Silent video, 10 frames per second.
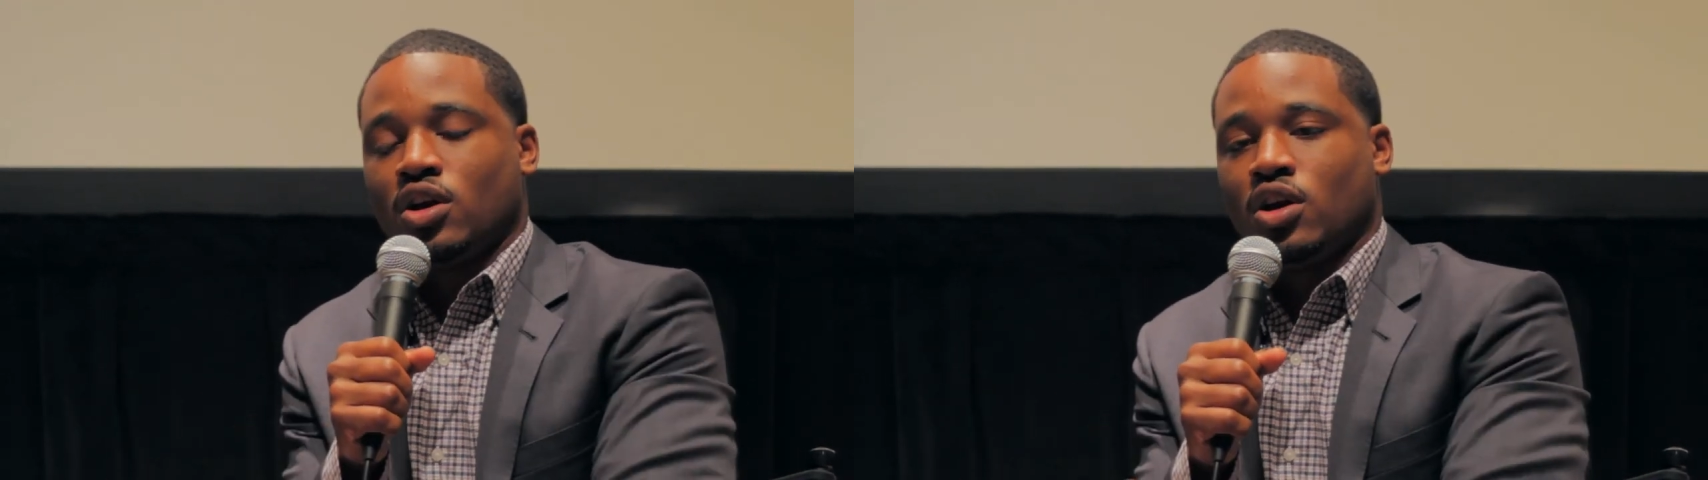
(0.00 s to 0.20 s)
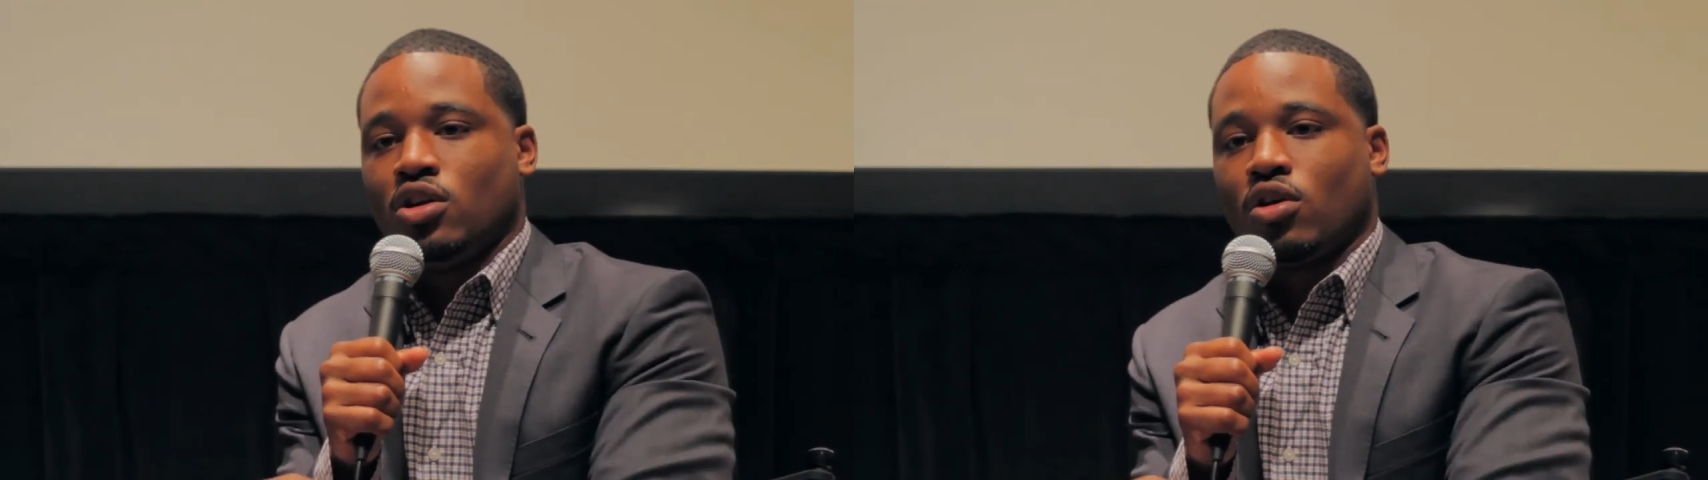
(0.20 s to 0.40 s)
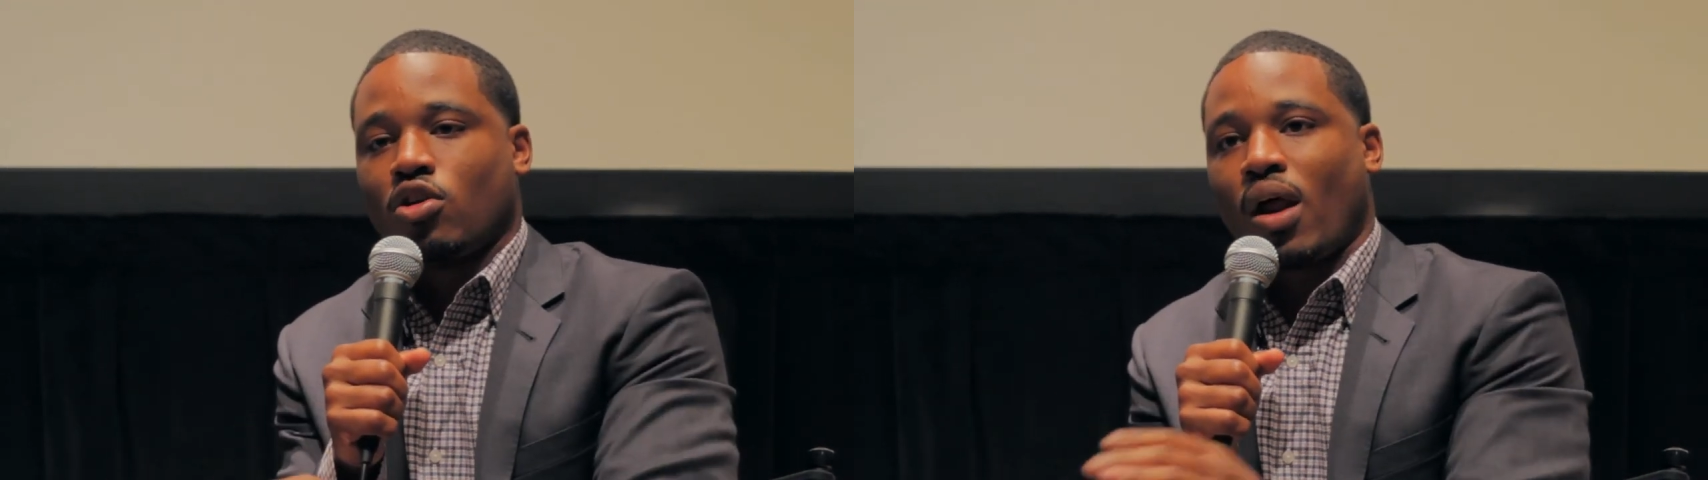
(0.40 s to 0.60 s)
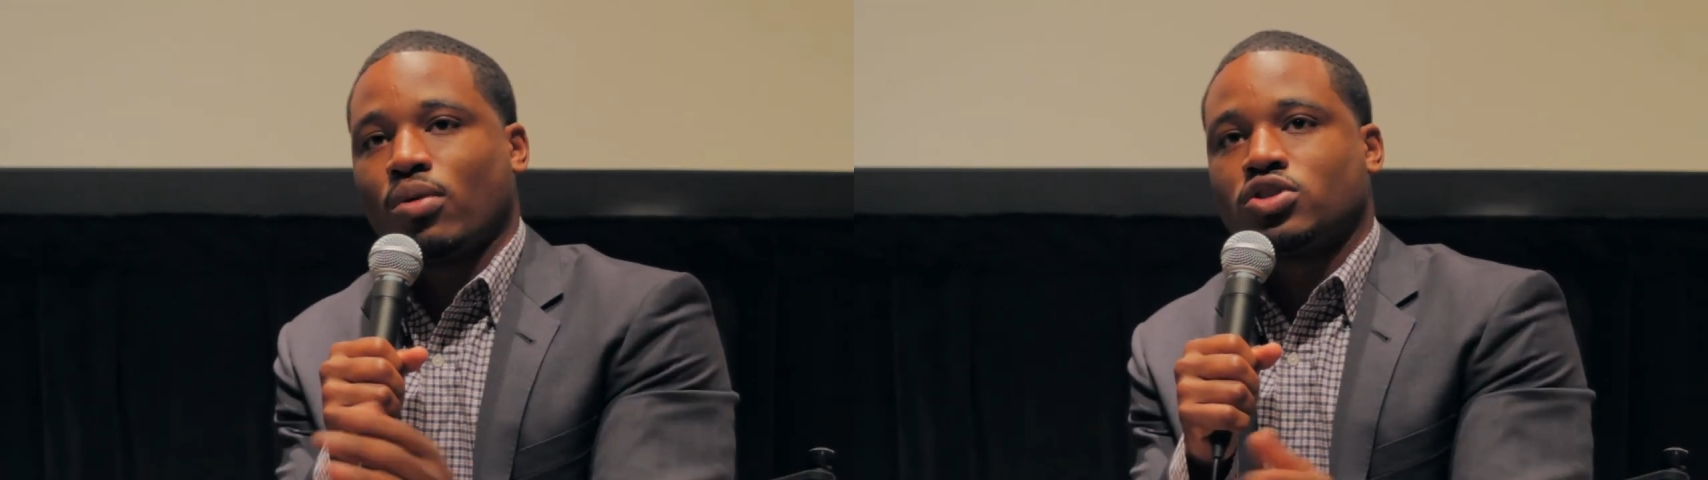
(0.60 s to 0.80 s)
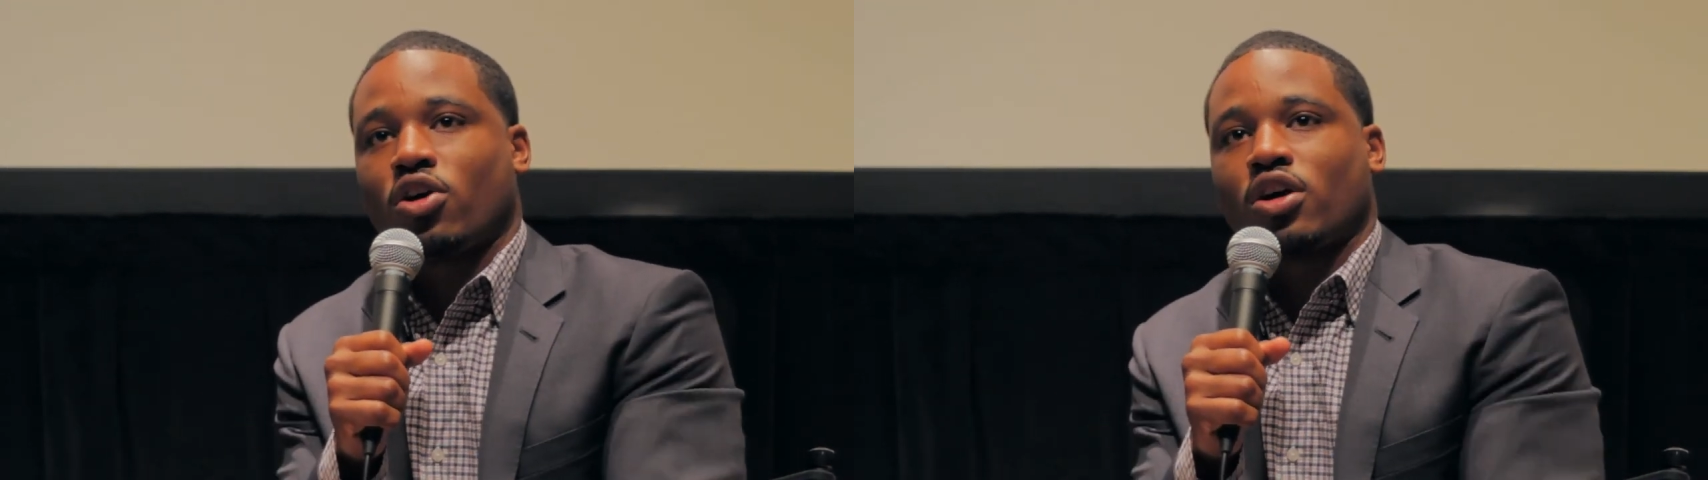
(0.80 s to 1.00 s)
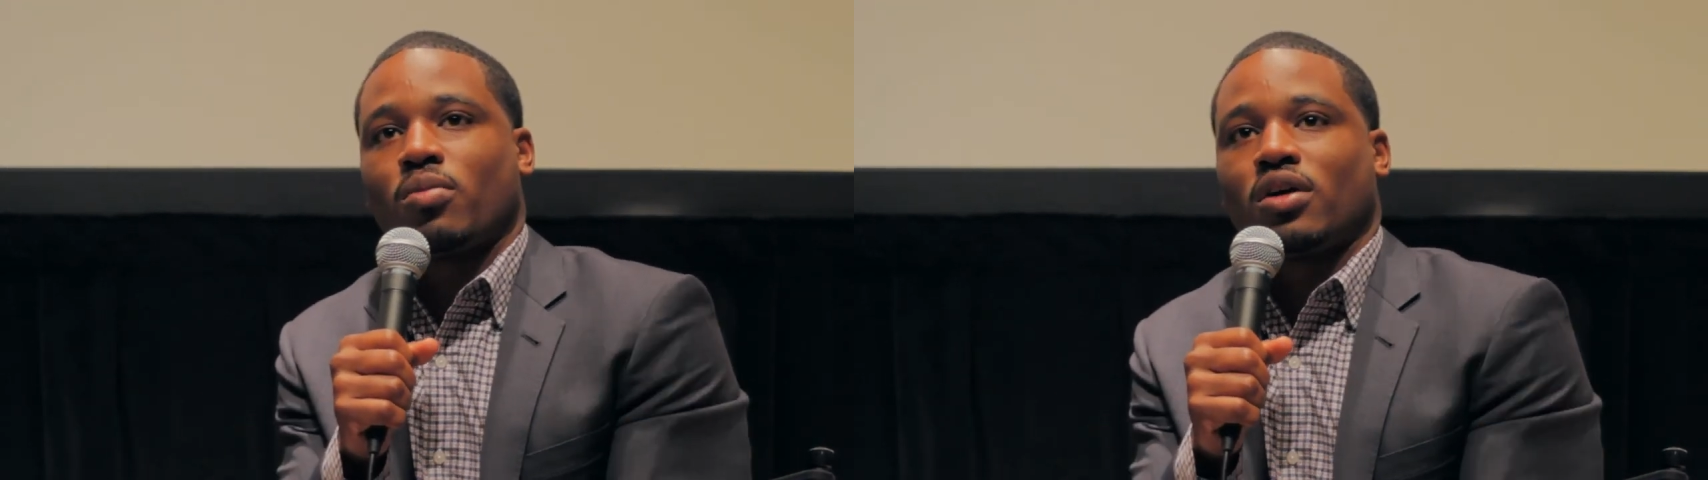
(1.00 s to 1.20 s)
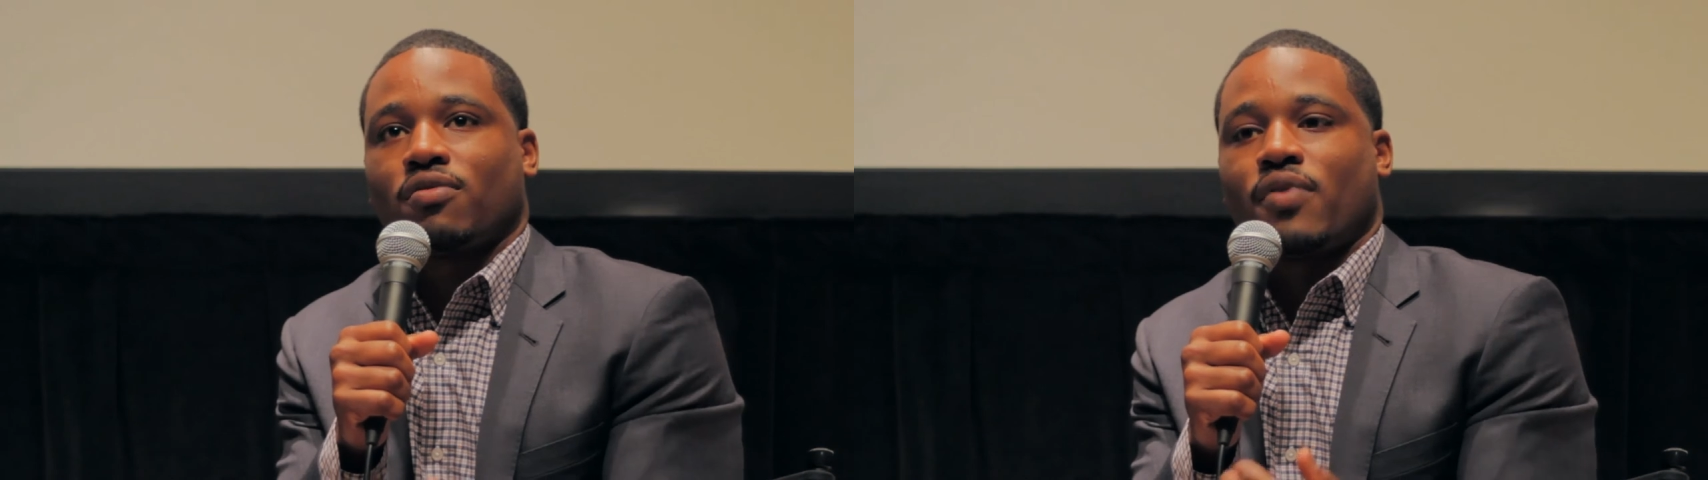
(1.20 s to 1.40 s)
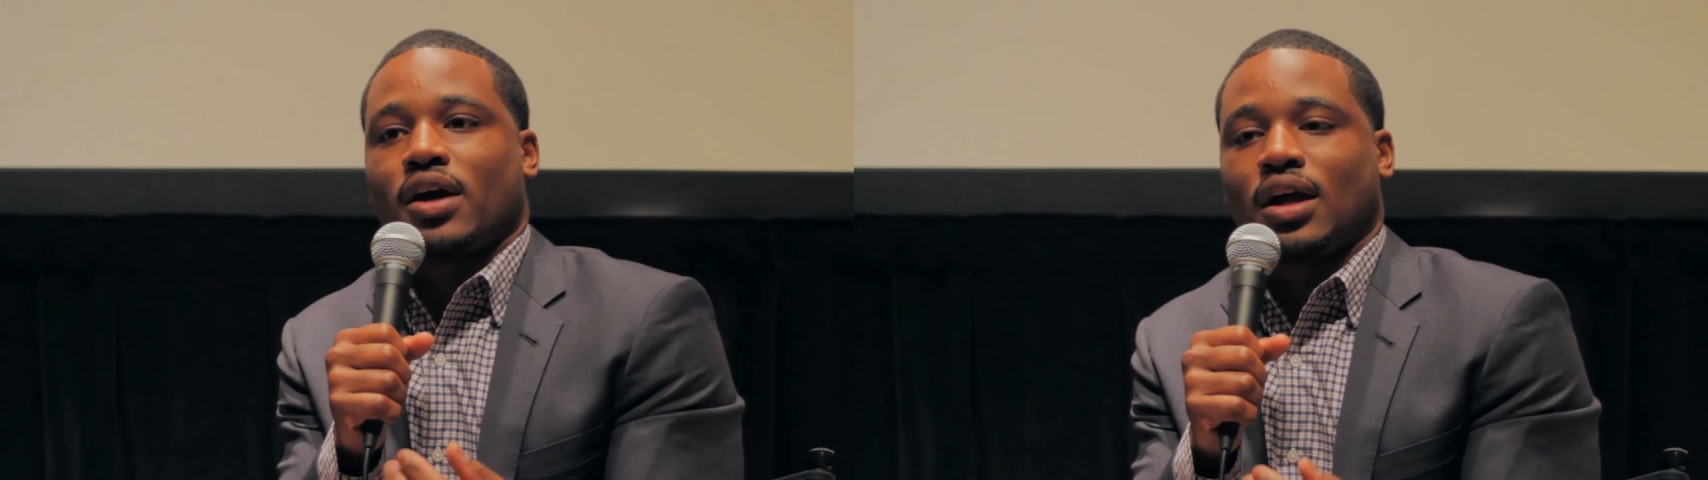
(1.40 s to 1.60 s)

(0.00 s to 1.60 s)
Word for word: You know, nobody was talking about the fact